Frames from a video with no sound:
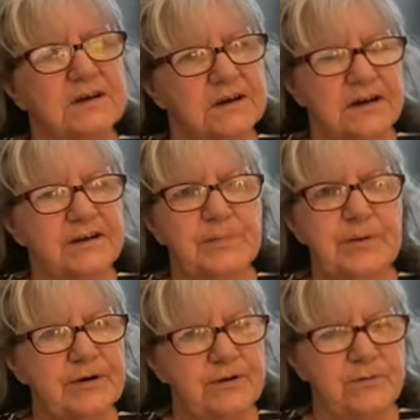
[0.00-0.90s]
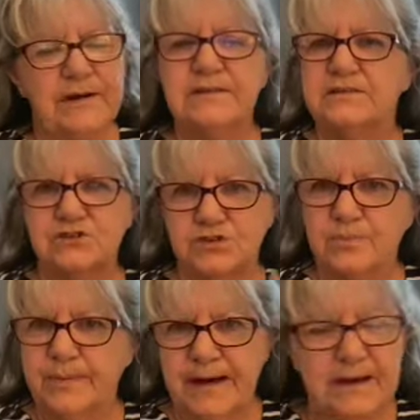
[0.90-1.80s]
kind of putter around, then she'll go
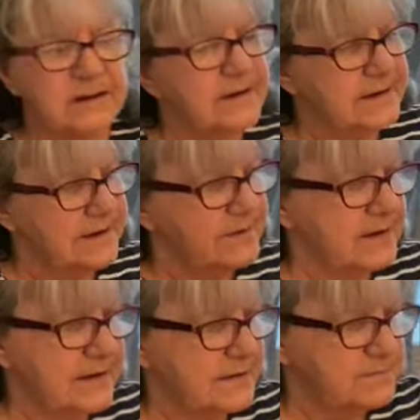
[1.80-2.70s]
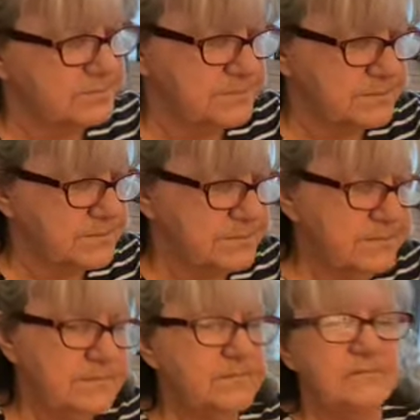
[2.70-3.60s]
back and lay down again.
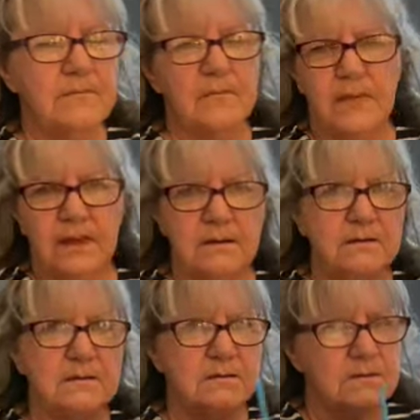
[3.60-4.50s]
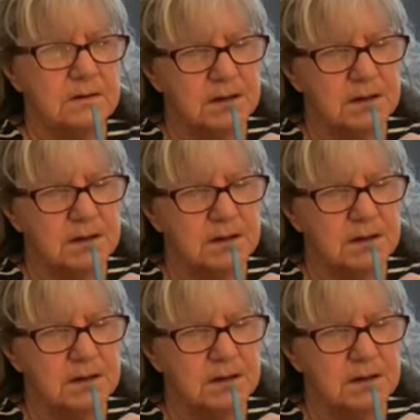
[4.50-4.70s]
Oh.